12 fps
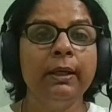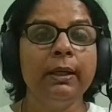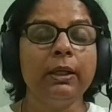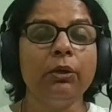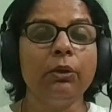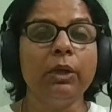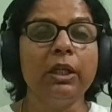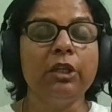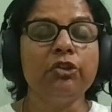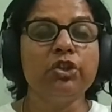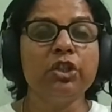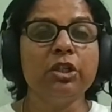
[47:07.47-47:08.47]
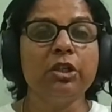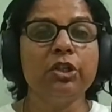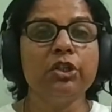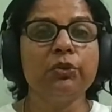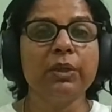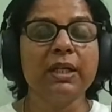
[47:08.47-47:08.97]
you know, in the
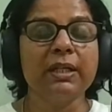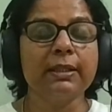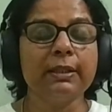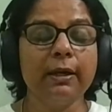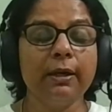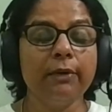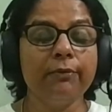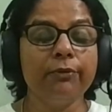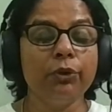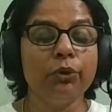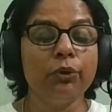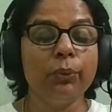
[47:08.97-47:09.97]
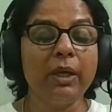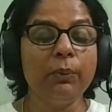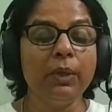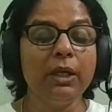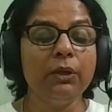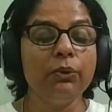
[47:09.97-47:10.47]
church, with our staff, you know, the way
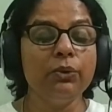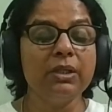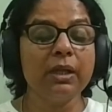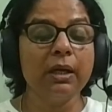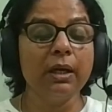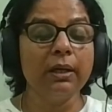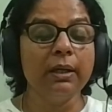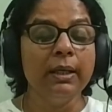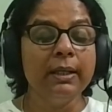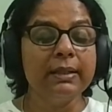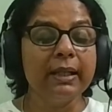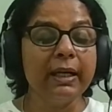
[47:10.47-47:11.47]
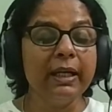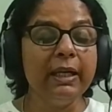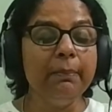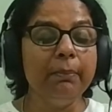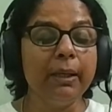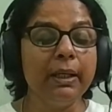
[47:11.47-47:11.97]
we use our
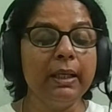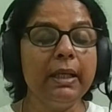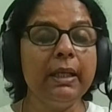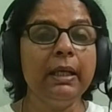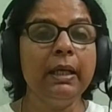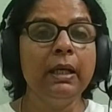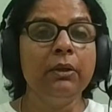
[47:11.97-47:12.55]
time, money,